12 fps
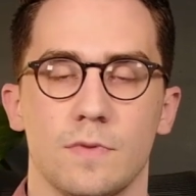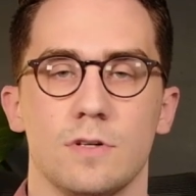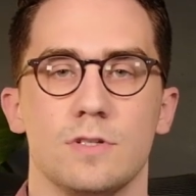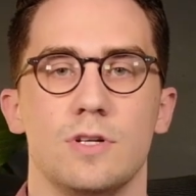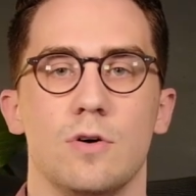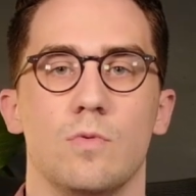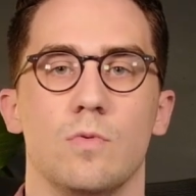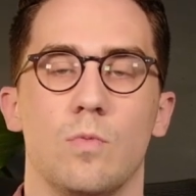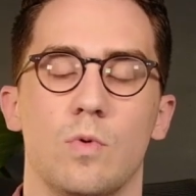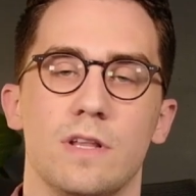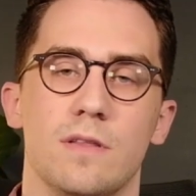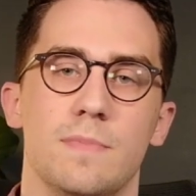So
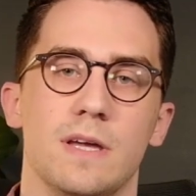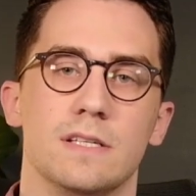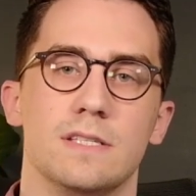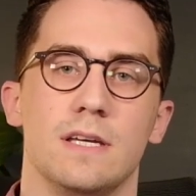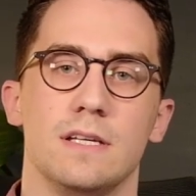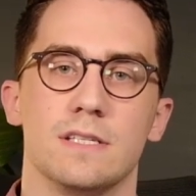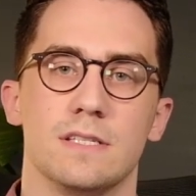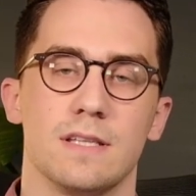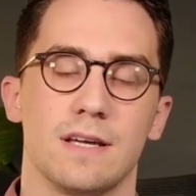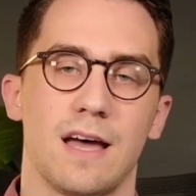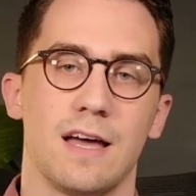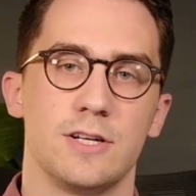one of the biggest things is the
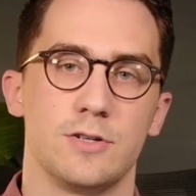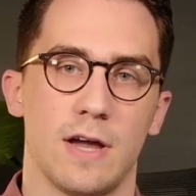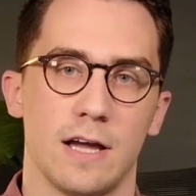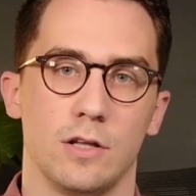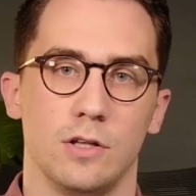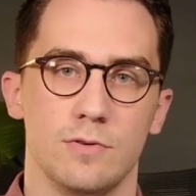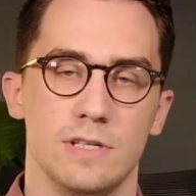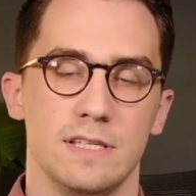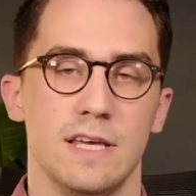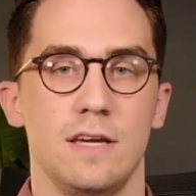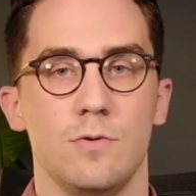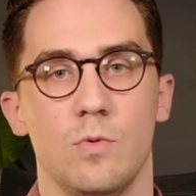contract closing
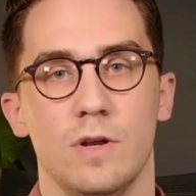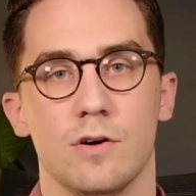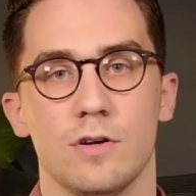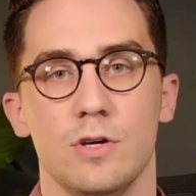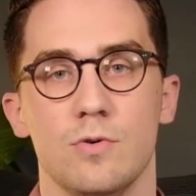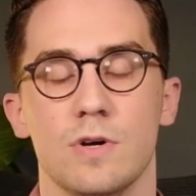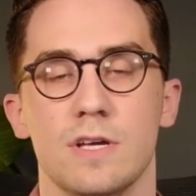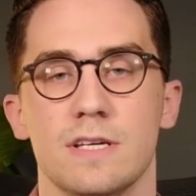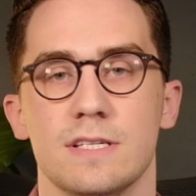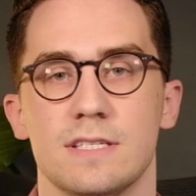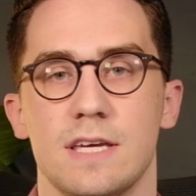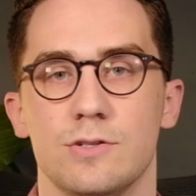date. When are you
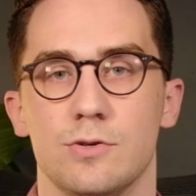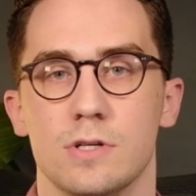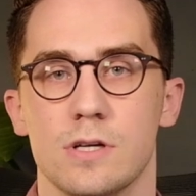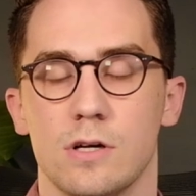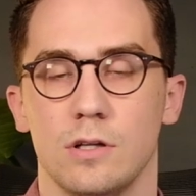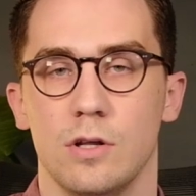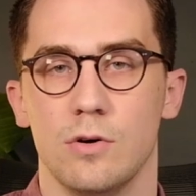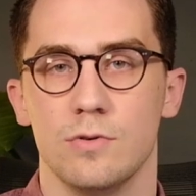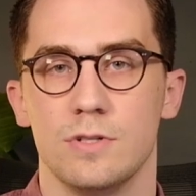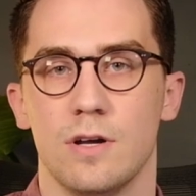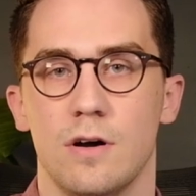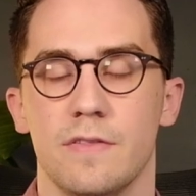scheduled to
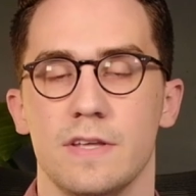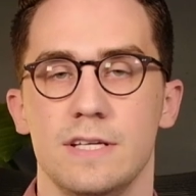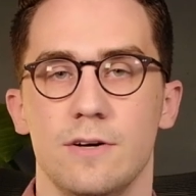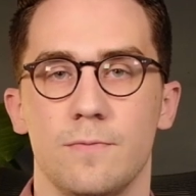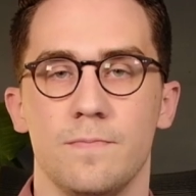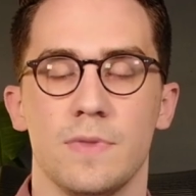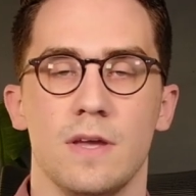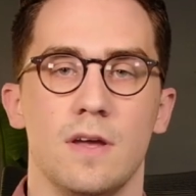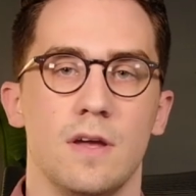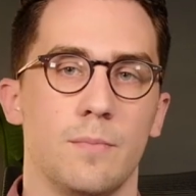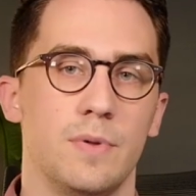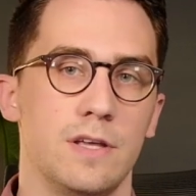close on the deal?
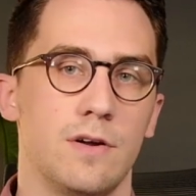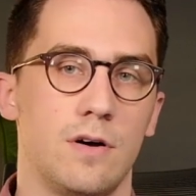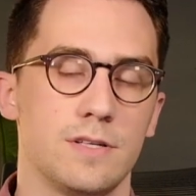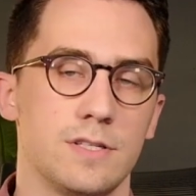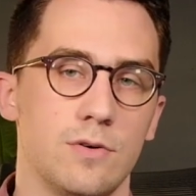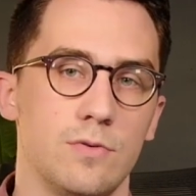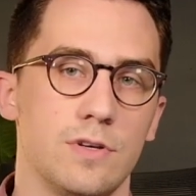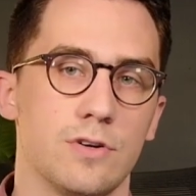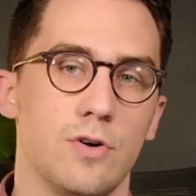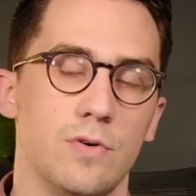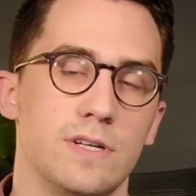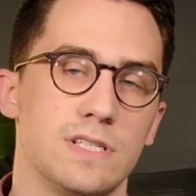But then also you're
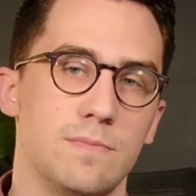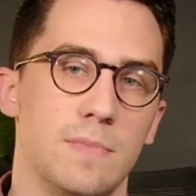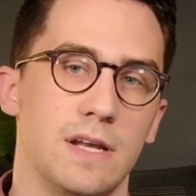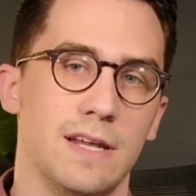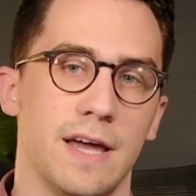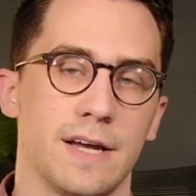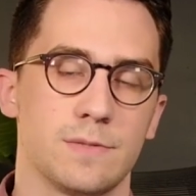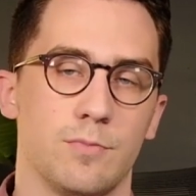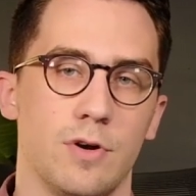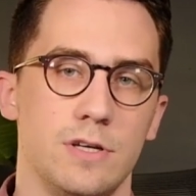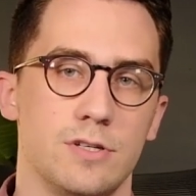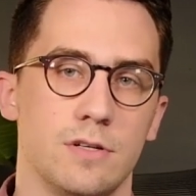going to submit an
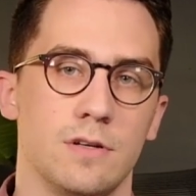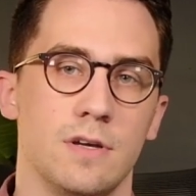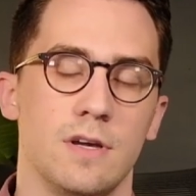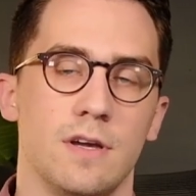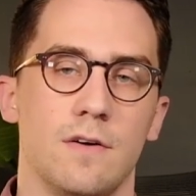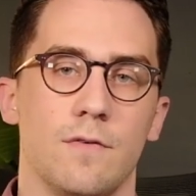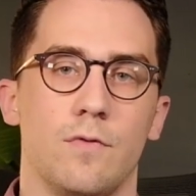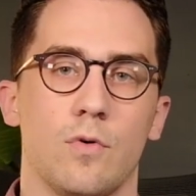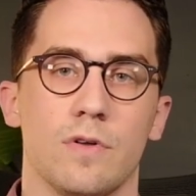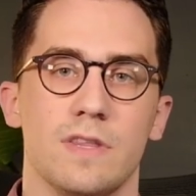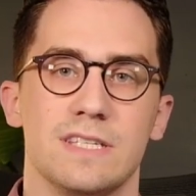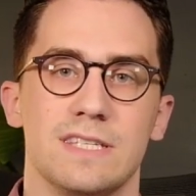expiration
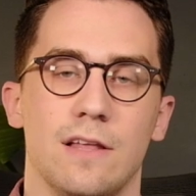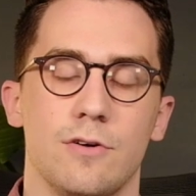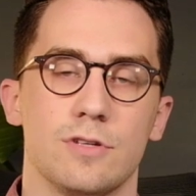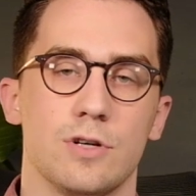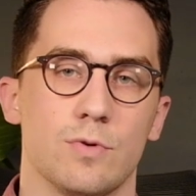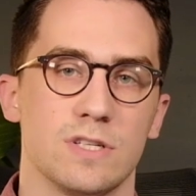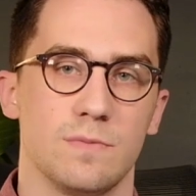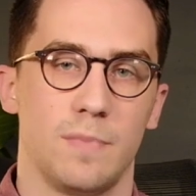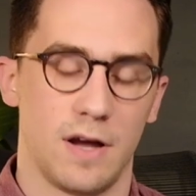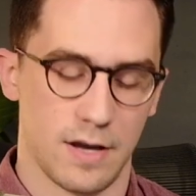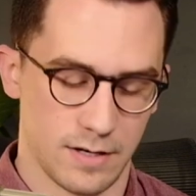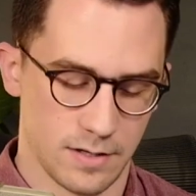for the seller to
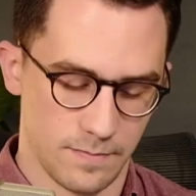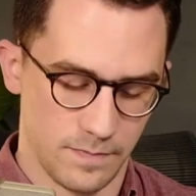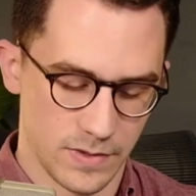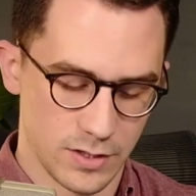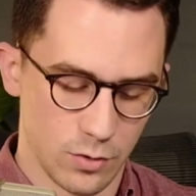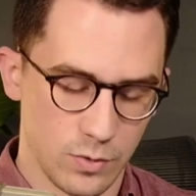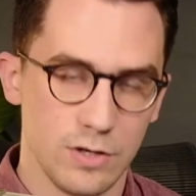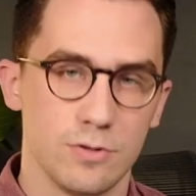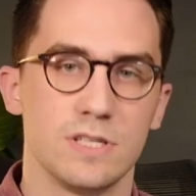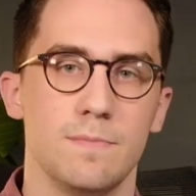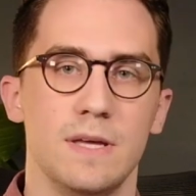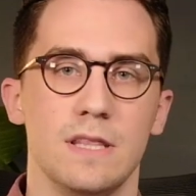respond. So when you
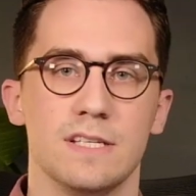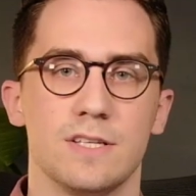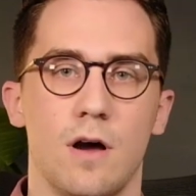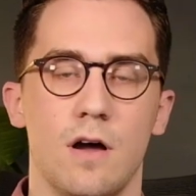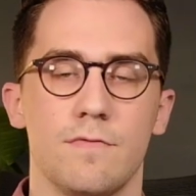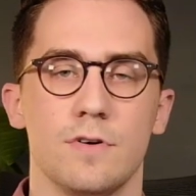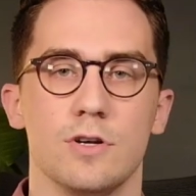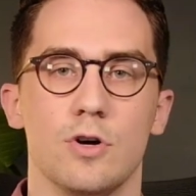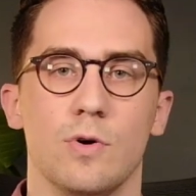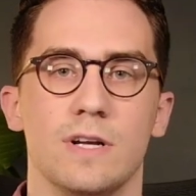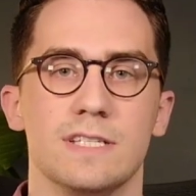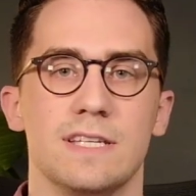submit this offer, you're
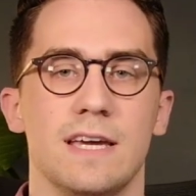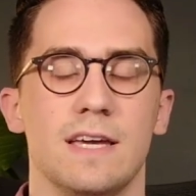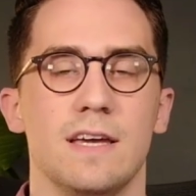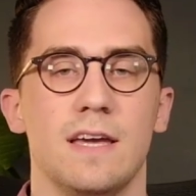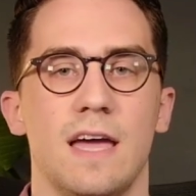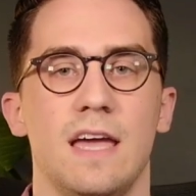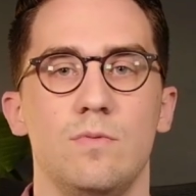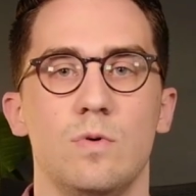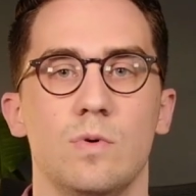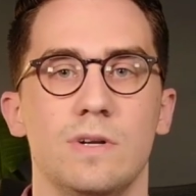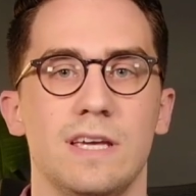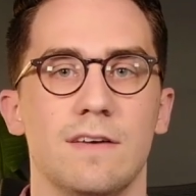going to say, hey, we
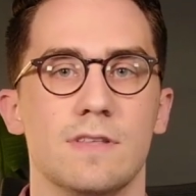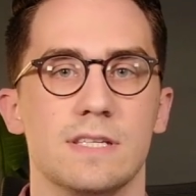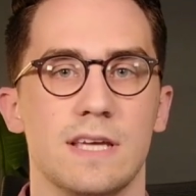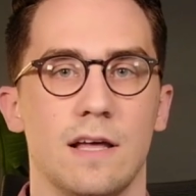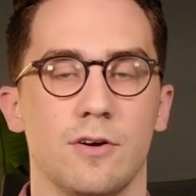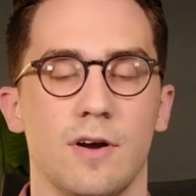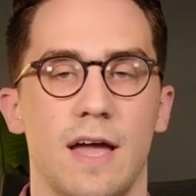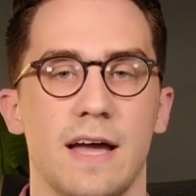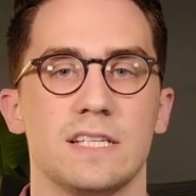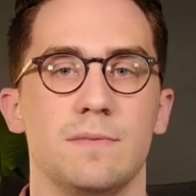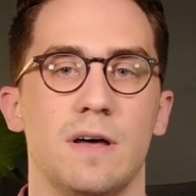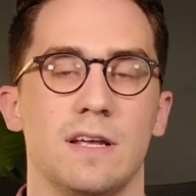want to give the seller
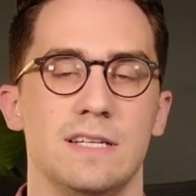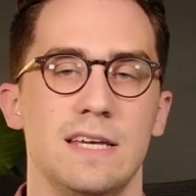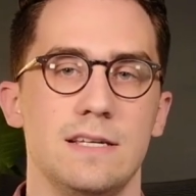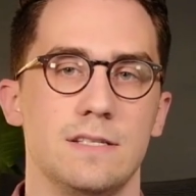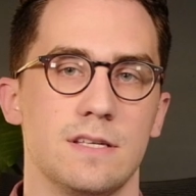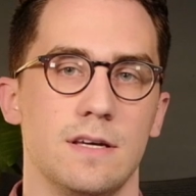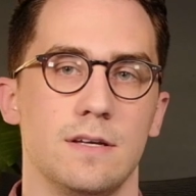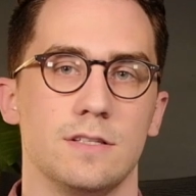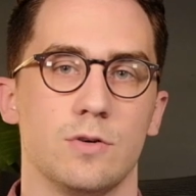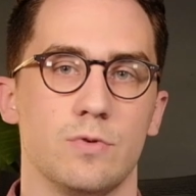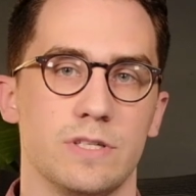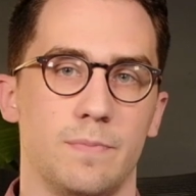X amount of days
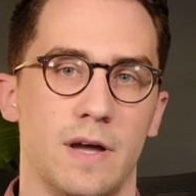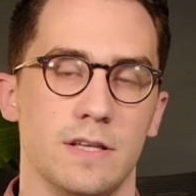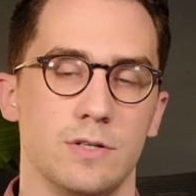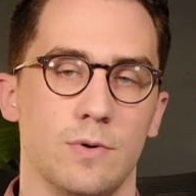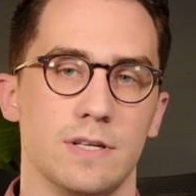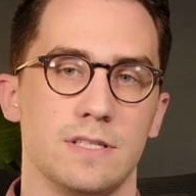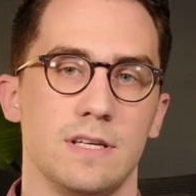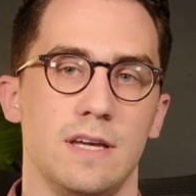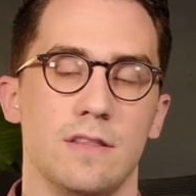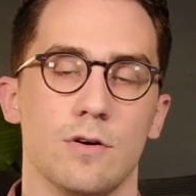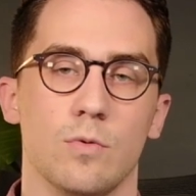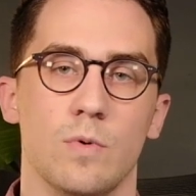to respond to us,
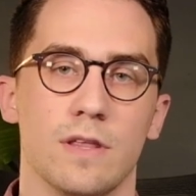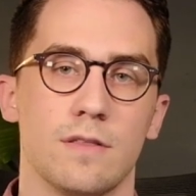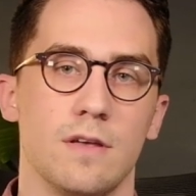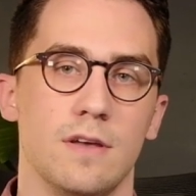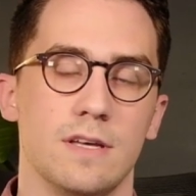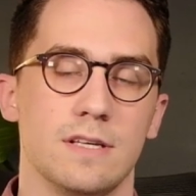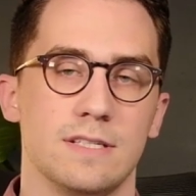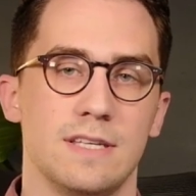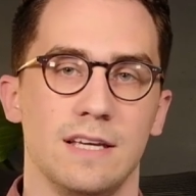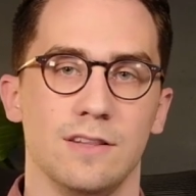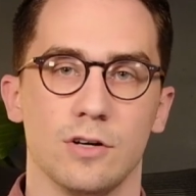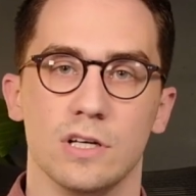either with
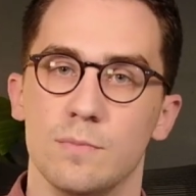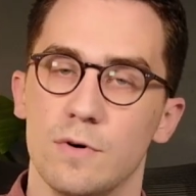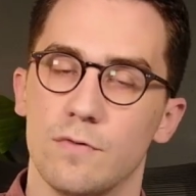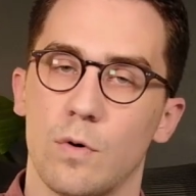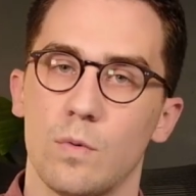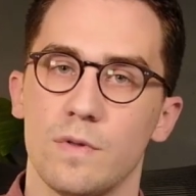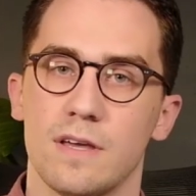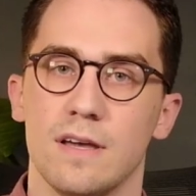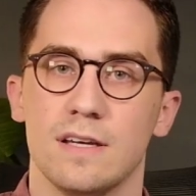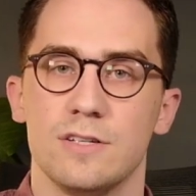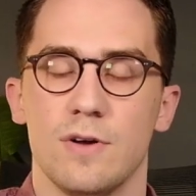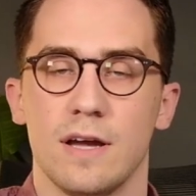saying they're going to move forward with the
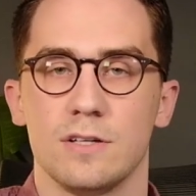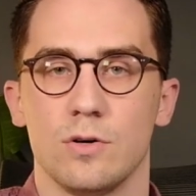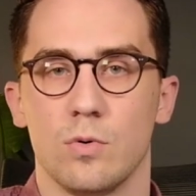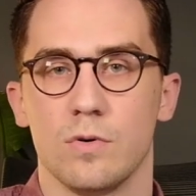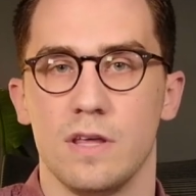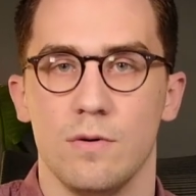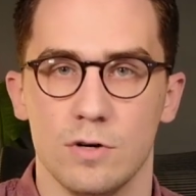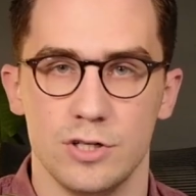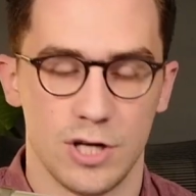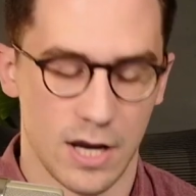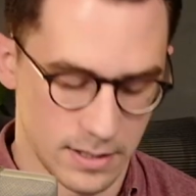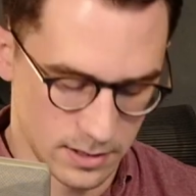contract or they
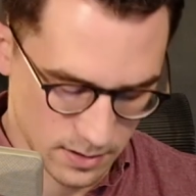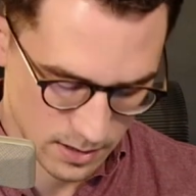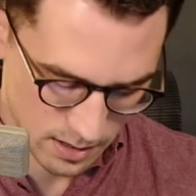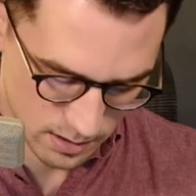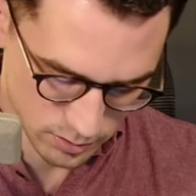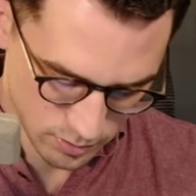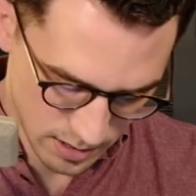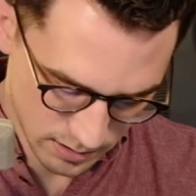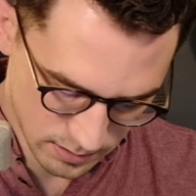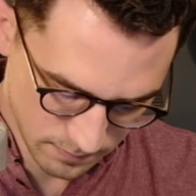reject the contract.